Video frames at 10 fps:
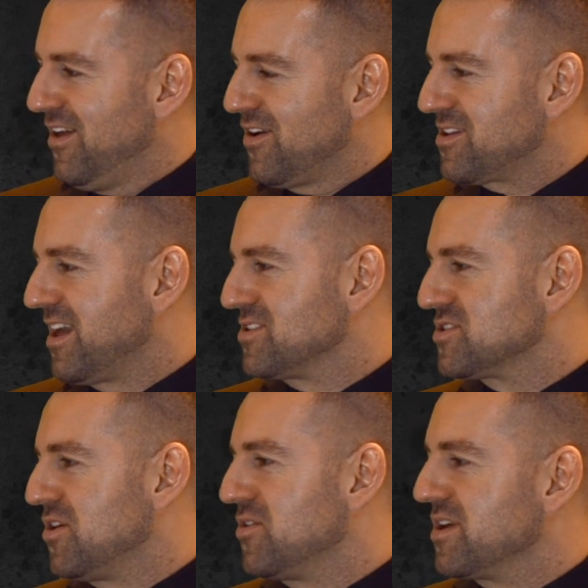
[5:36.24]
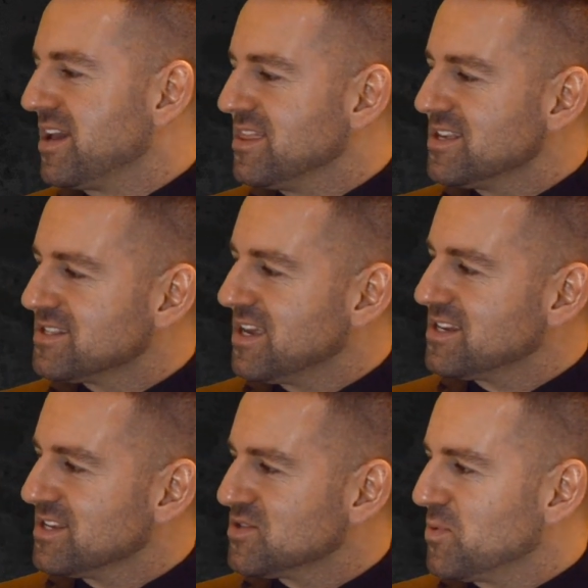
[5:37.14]
Okay, so in this
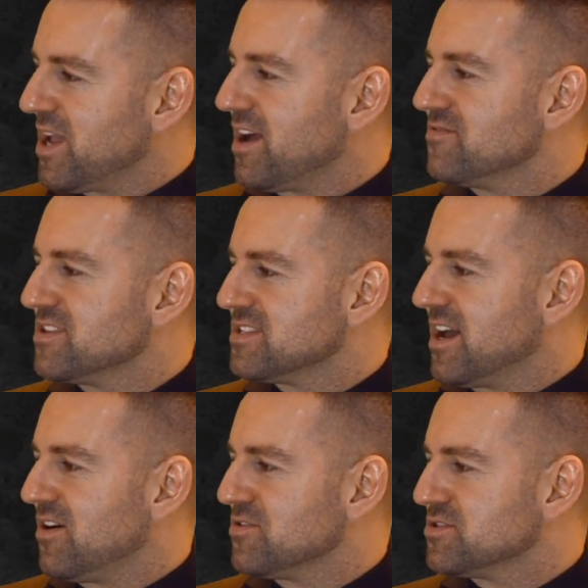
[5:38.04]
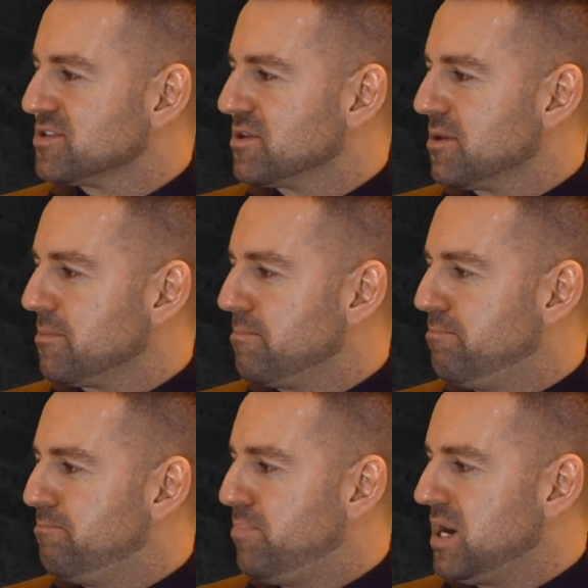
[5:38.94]
sentence we have the sounds
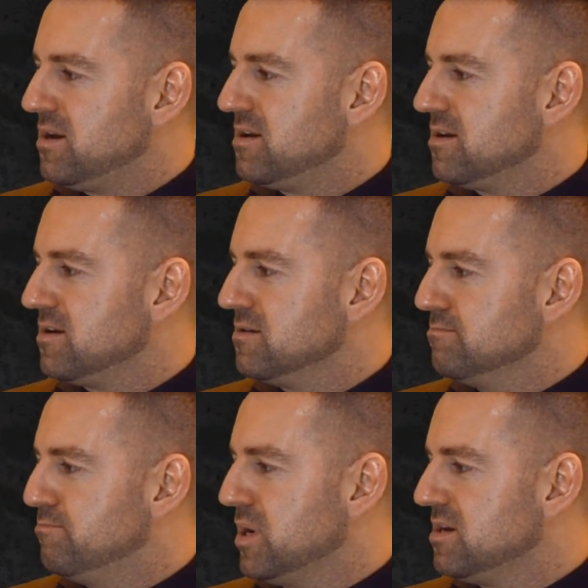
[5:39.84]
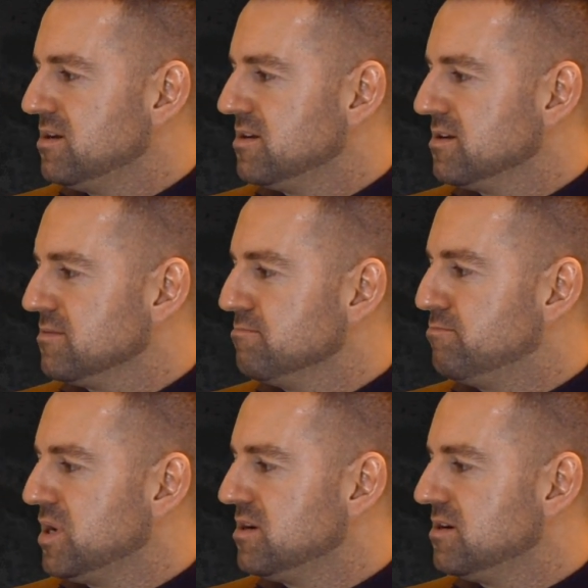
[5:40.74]
p, b,
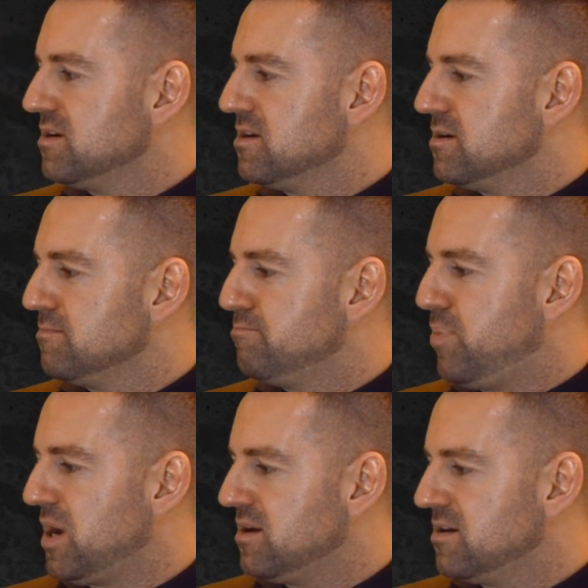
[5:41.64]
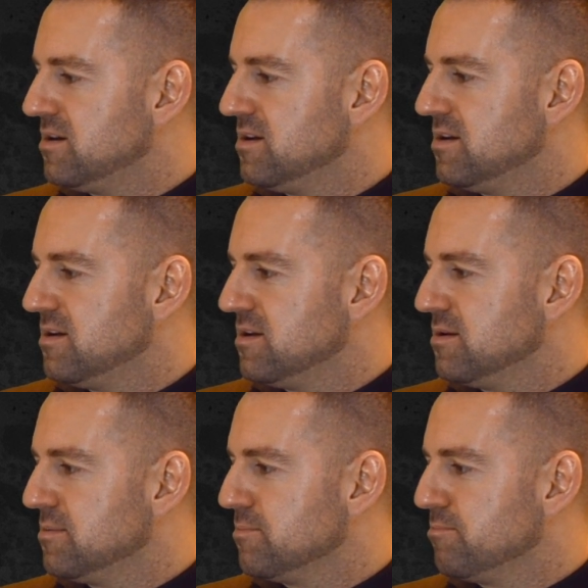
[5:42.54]
b, p,
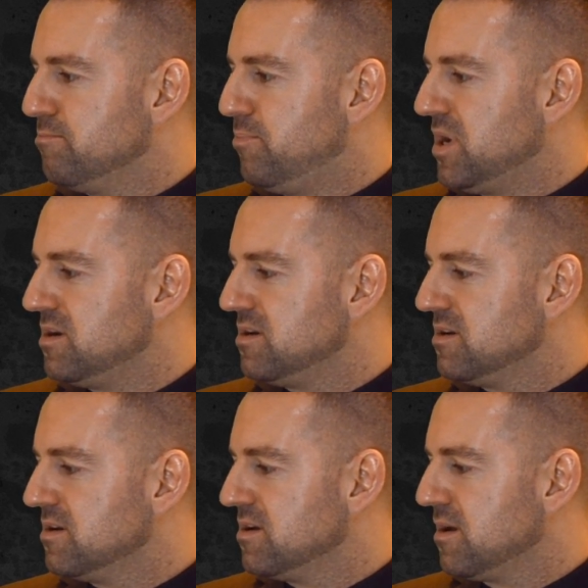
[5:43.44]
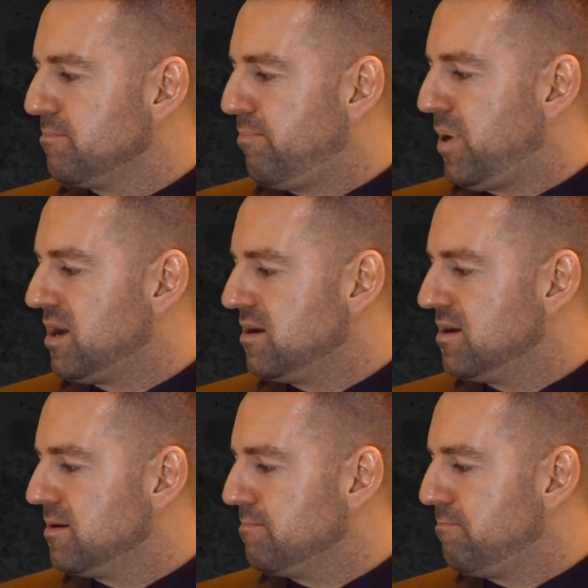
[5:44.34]
b, p,
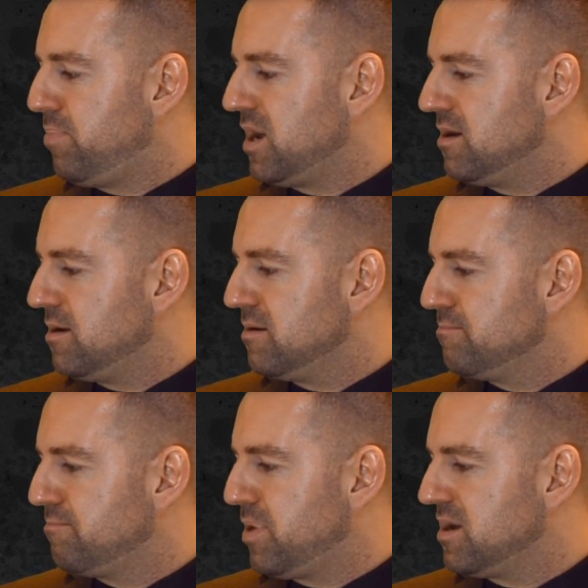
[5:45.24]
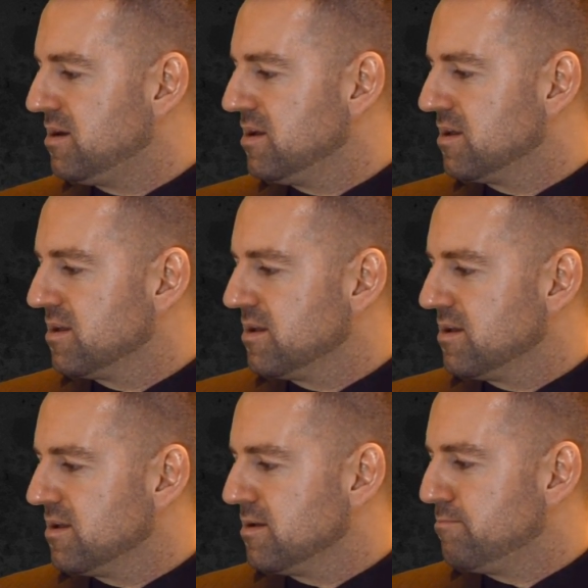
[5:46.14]
p, p,
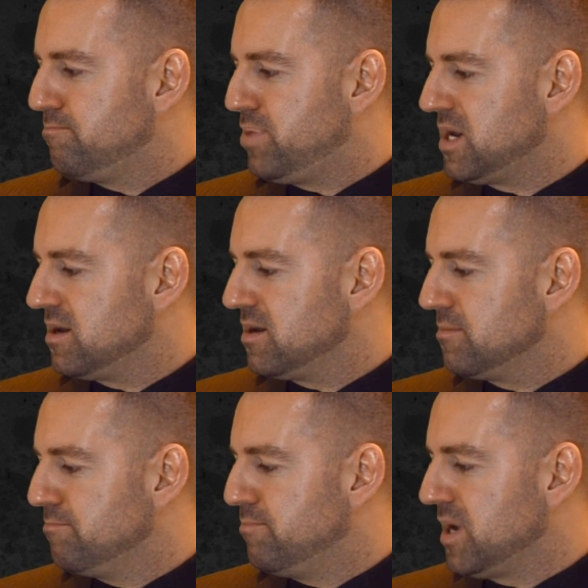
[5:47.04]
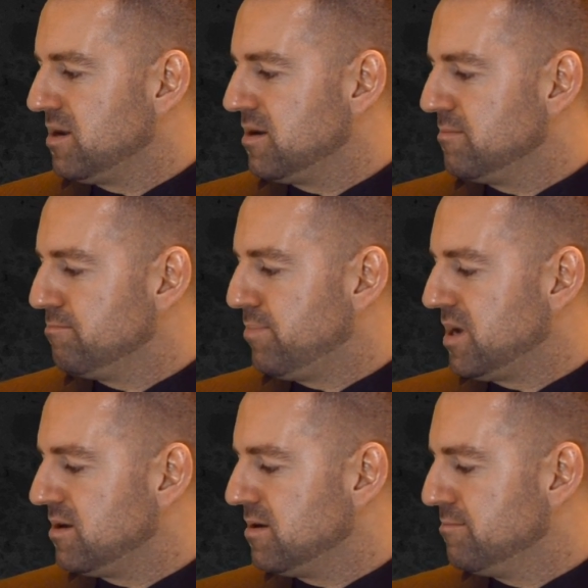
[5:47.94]
p, b,
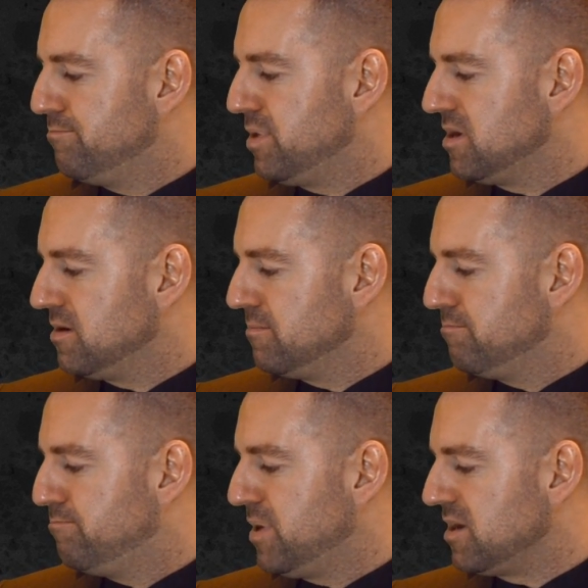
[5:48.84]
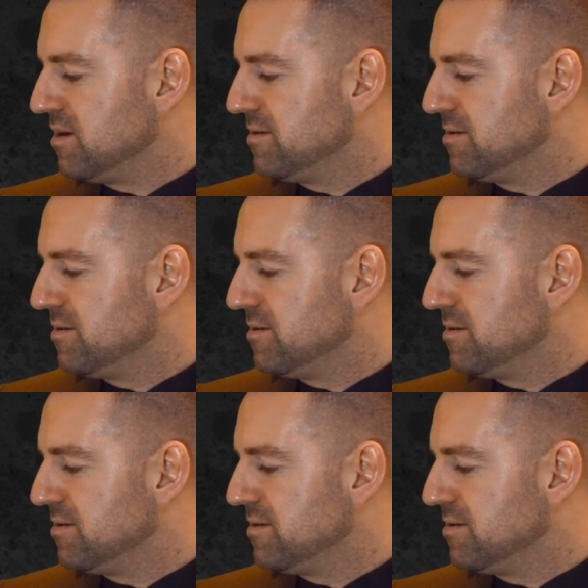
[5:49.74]
b, b, b.